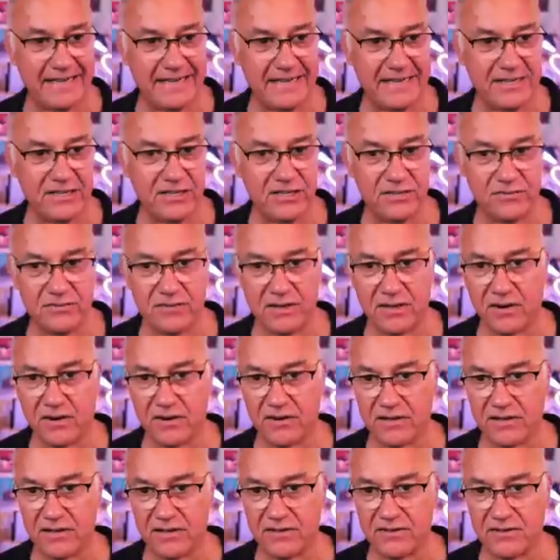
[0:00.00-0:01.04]
dish,
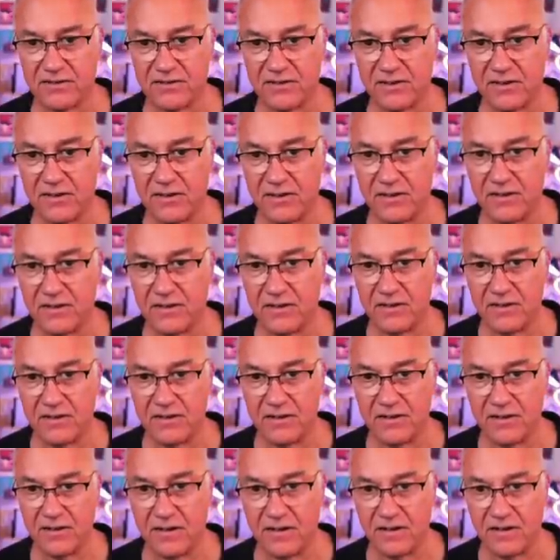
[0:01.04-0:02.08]
regardless.
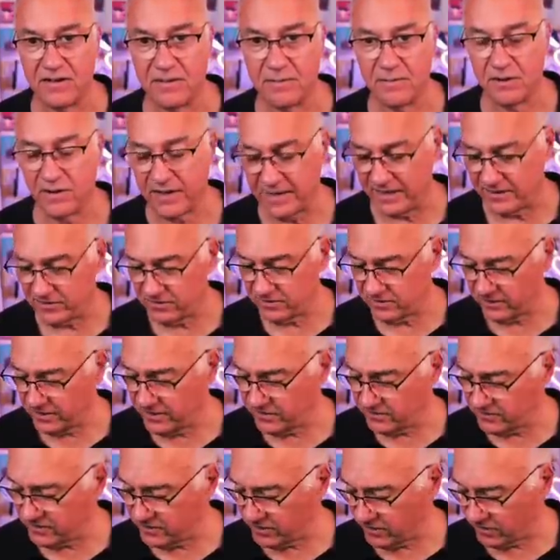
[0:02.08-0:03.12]
Um, okay, so
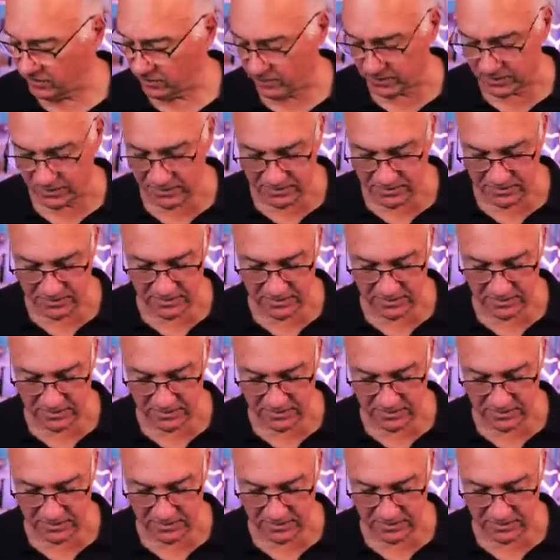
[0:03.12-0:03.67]
here's another one.